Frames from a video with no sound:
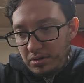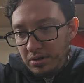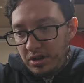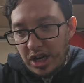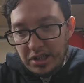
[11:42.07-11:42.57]

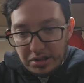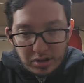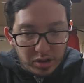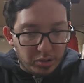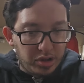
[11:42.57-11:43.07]
you guys can
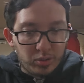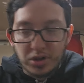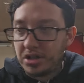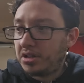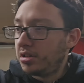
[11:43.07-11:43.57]
do what you want
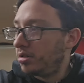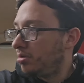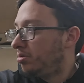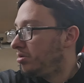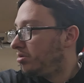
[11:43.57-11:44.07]
to do.
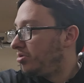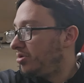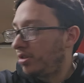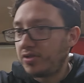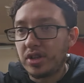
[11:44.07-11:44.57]
You don't
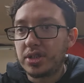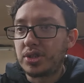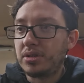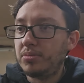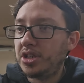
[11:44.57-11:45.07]
have to listen
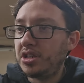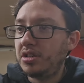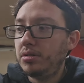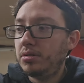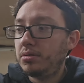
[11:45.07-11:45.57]
to me.
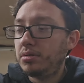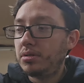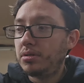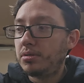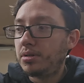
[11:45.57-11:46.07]

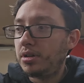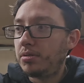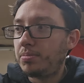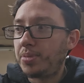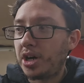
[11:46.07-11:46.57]

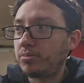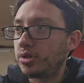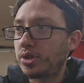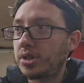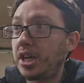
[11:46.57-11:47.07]
But I'm
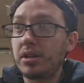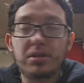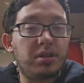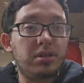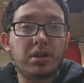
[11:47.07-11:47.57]
just telling
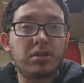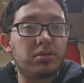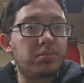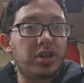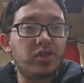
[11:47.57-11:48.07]
you,
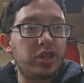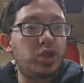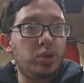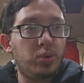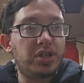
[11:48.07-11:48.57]
unless
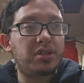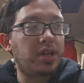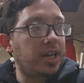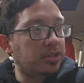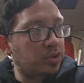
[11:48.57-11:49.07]
you want the
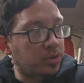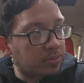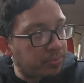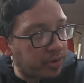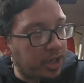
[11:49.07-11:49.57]
extra
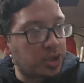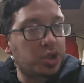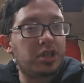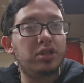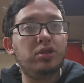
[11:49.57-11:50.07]
compression
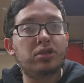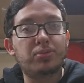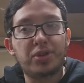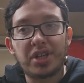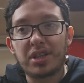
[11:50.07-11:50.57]
and you just
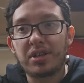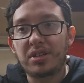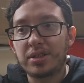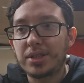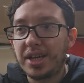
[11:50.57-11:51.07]
want that thing to
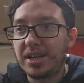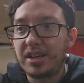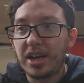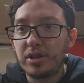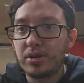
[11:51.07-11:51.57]
stay
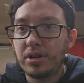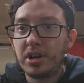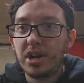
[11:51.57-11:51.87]
together,